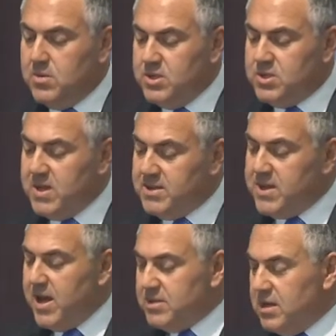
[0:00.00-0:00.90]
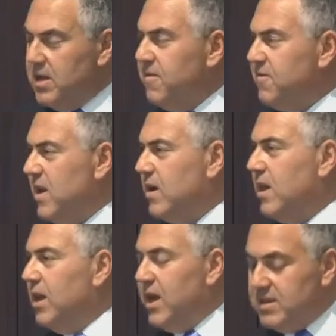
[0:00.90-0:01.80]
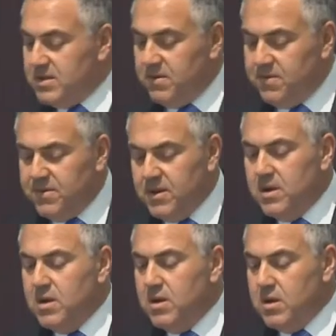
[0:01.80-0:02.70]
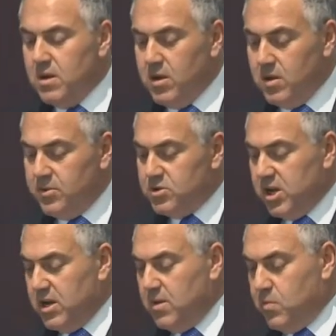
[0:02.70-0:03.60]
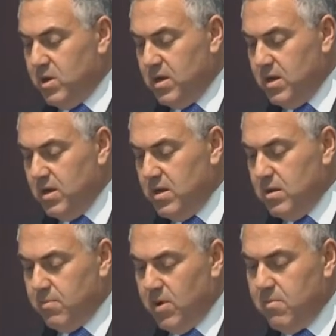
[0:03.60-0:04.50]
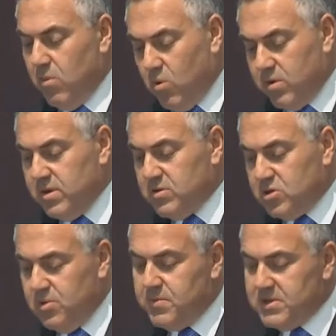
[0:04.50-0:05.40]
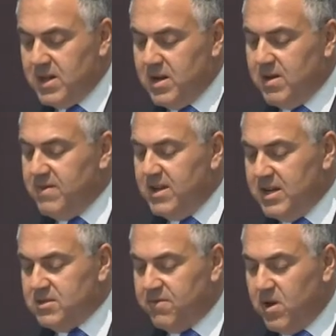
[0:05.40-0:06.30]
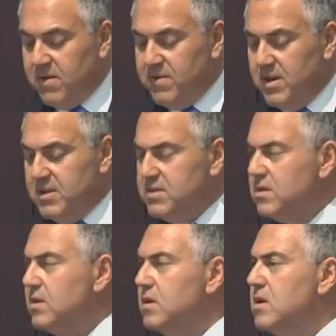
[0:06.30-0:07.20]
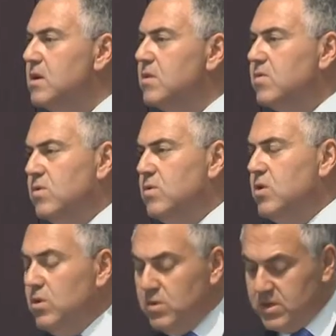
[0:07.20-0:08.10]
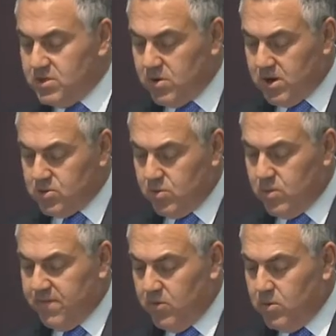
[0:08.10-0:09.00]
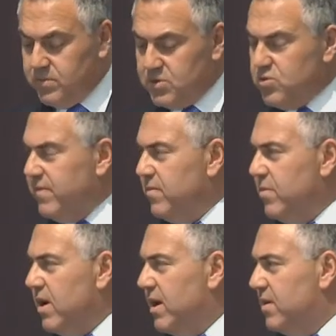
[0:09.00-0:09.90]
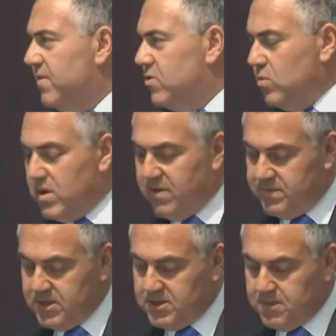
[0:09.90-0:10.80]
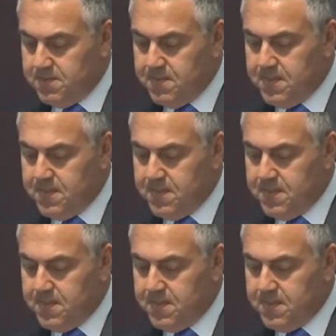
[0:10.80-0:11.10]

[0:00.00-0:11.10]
which sets out to lift our collective global GDP by more than 2% over the next five years through new structural reforms driven by individual governments.